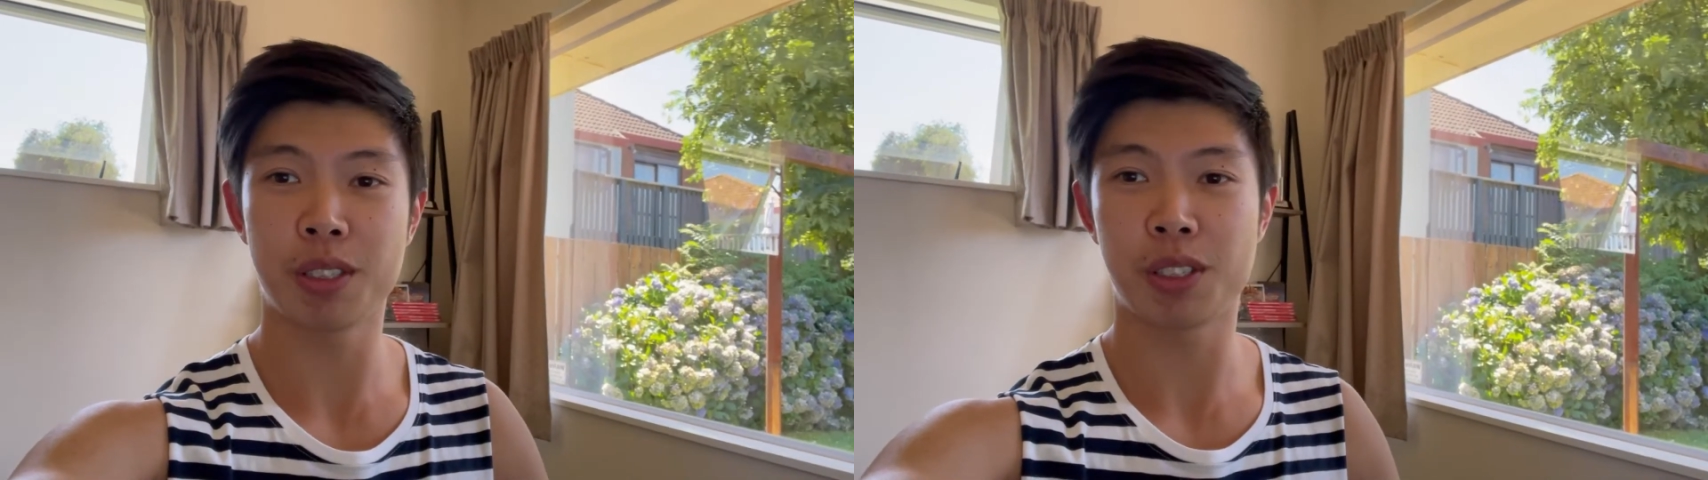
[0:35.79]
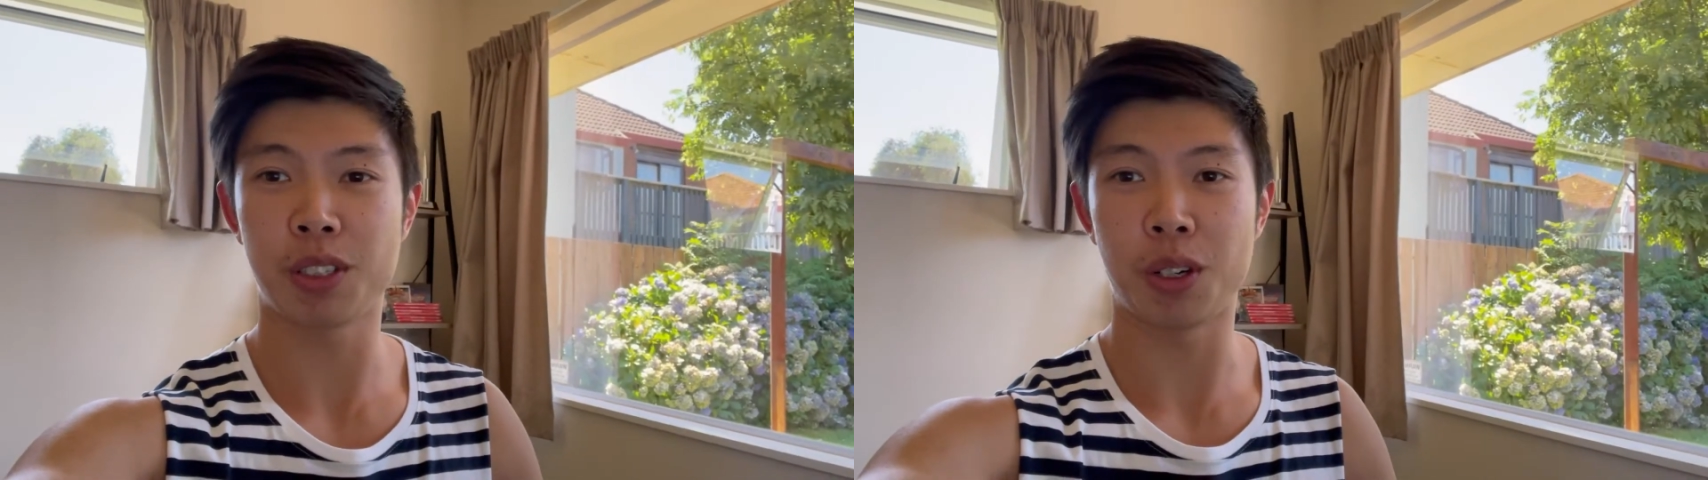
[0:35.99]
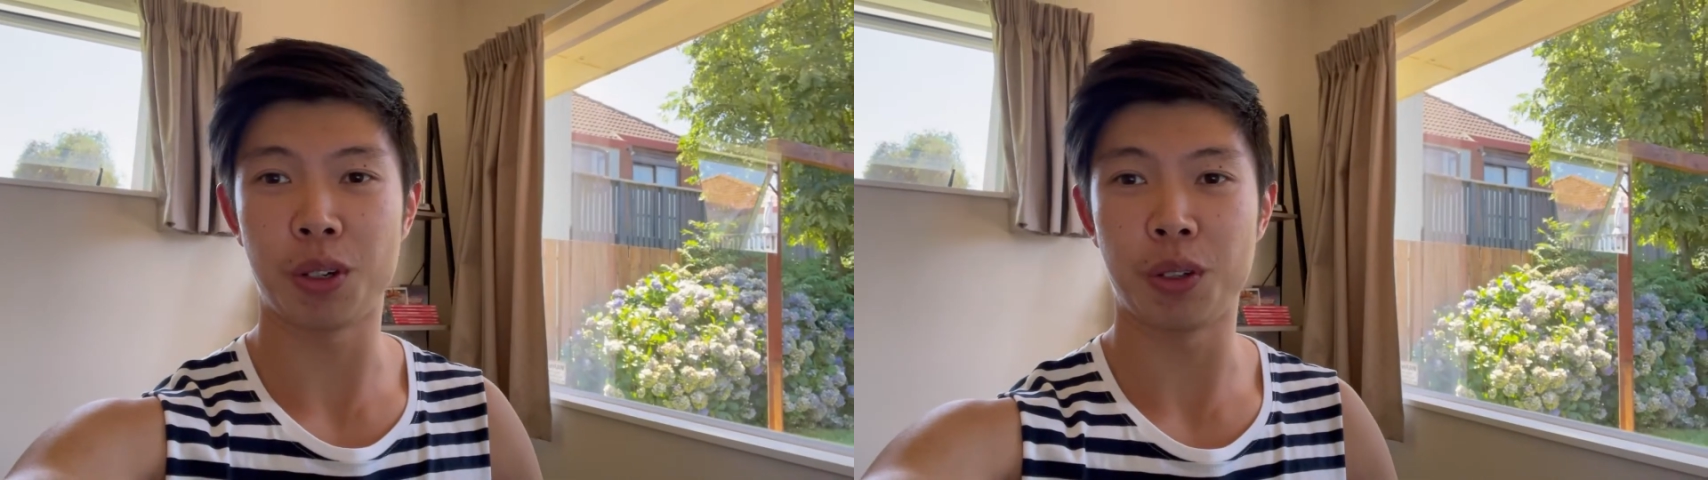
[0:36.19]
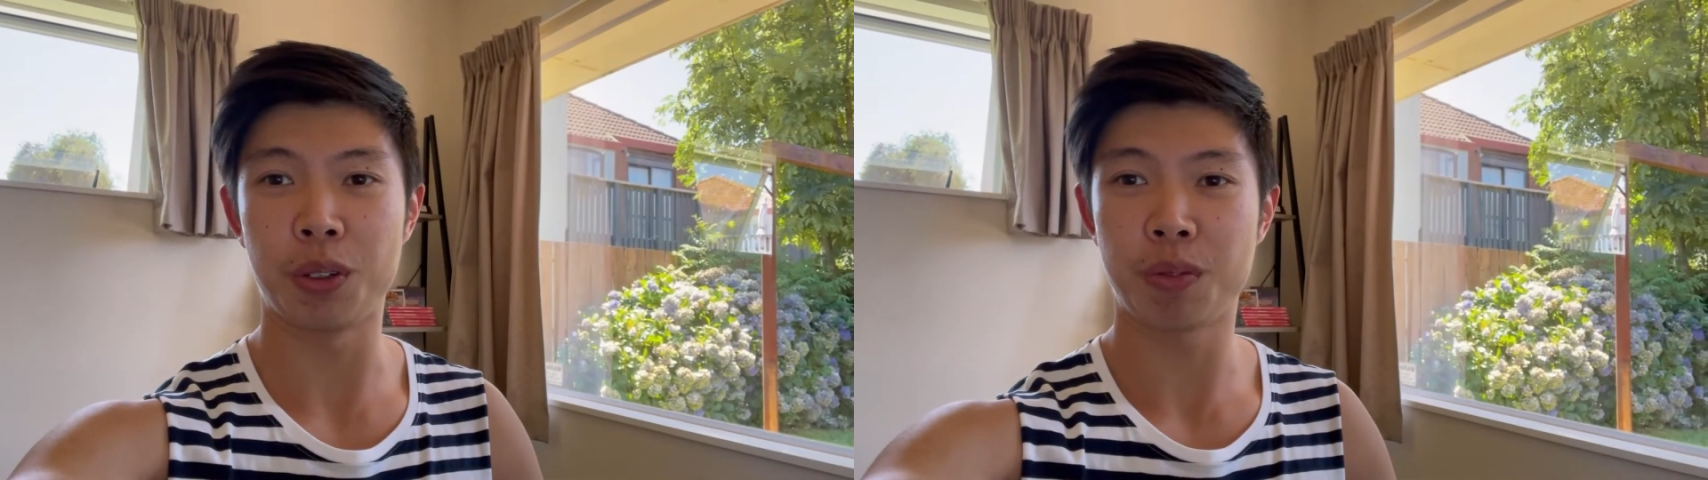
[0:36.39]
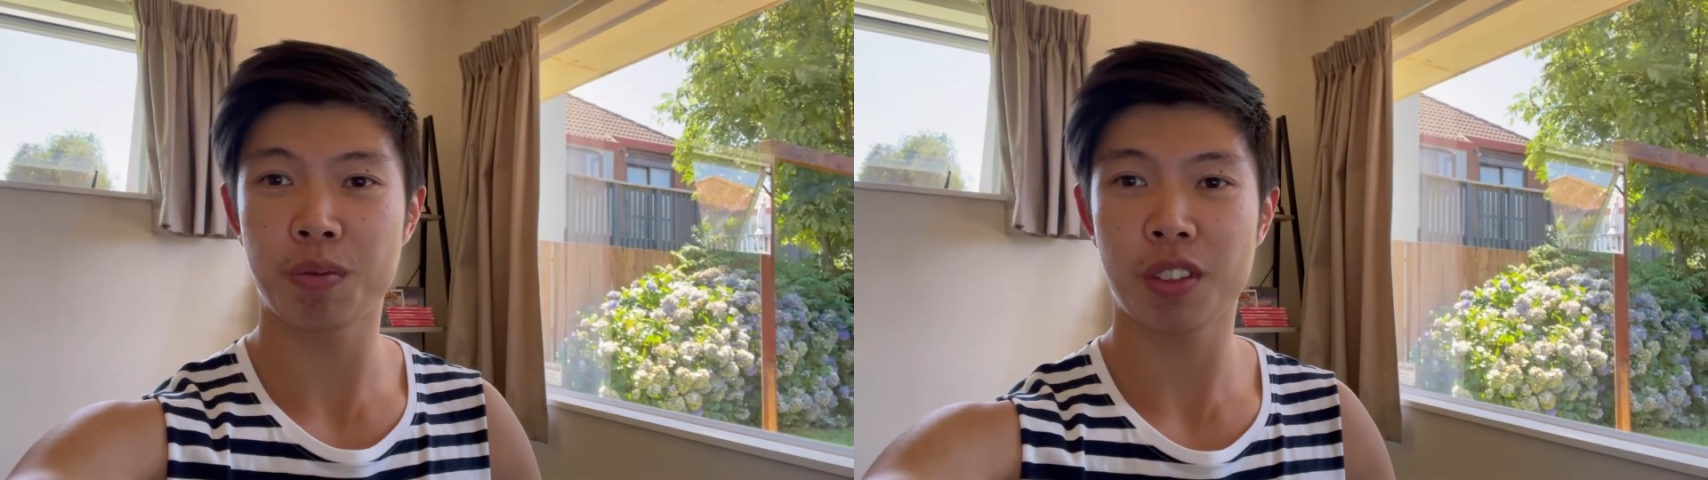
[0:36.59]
so